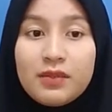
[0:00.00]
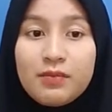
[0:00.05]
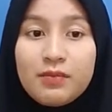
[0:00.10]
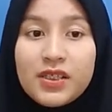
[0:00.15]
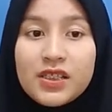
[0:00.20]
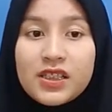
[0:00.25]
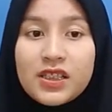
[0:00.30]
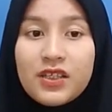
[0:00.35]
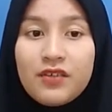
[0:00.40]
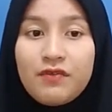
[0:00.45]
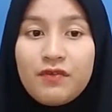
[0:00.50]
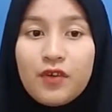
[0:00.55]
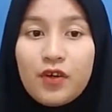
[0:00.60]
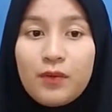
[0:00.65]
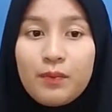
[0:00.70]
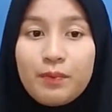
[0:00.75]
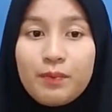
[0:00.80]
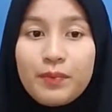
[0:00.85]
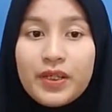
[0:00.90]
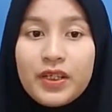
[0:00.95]
massive
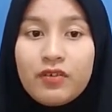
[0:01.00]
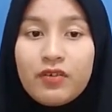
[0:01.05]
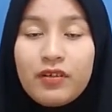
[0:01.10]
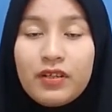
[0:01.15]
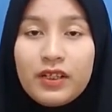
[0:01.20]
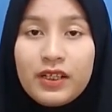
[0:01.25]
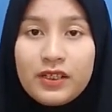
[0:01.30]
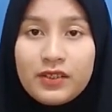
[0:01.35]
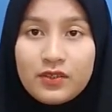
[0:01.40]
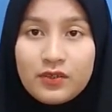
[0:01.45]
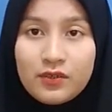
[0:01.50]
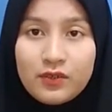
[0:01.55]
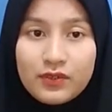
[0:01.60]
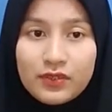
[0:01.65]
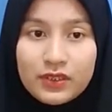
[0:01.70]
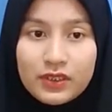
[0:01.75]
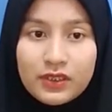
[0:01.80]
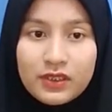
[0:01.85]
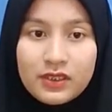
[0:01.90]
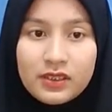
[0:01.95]
open online
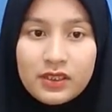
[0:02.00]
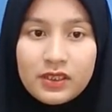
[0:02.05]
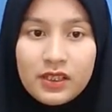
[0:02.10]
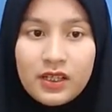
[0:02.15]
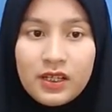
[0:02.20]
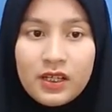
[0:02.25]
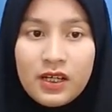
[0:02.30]
sources.